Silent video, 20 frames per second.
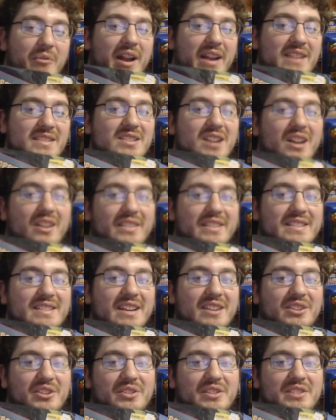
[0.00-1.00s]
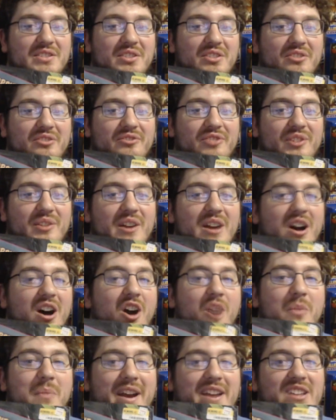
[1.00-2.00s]
saw this, I literally told Phil, oh
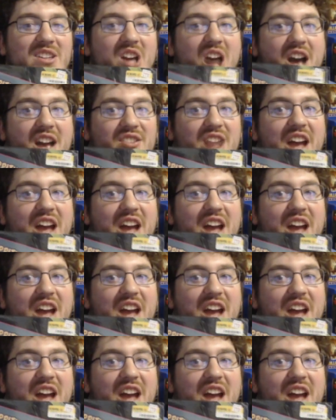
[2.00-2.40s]
my gosh, I